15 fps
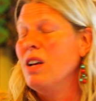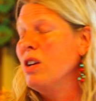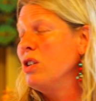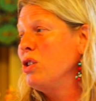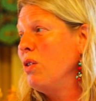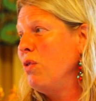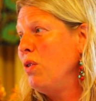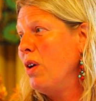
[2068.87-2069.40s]

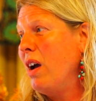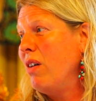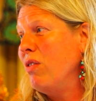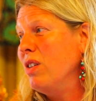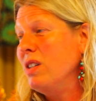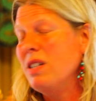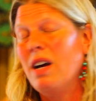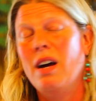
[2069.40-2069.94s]
So if you have
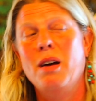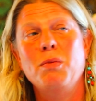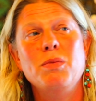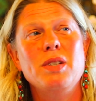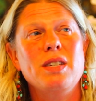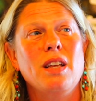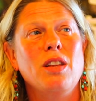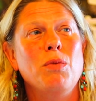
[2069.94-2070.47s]
the Tam
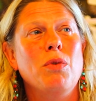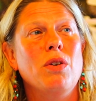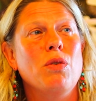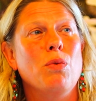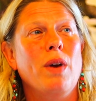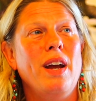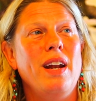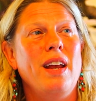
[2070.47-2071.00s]
syllable
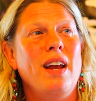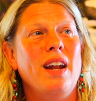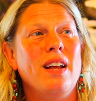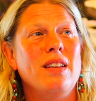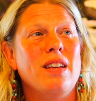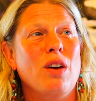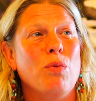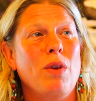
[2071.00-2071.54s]

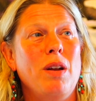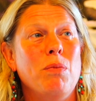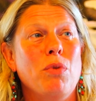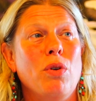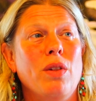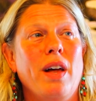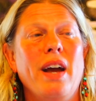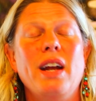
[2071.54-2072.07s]
radiating that
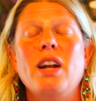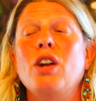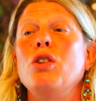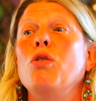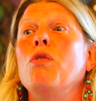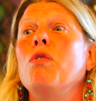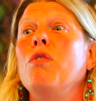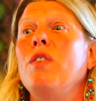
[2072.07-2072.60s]
rainbow light and
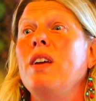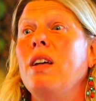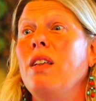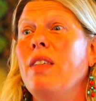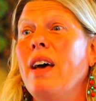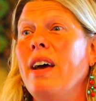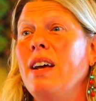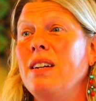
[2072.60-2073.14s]
you feel
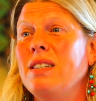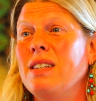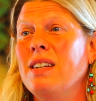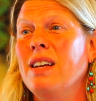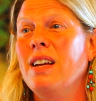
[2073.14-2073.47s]
that,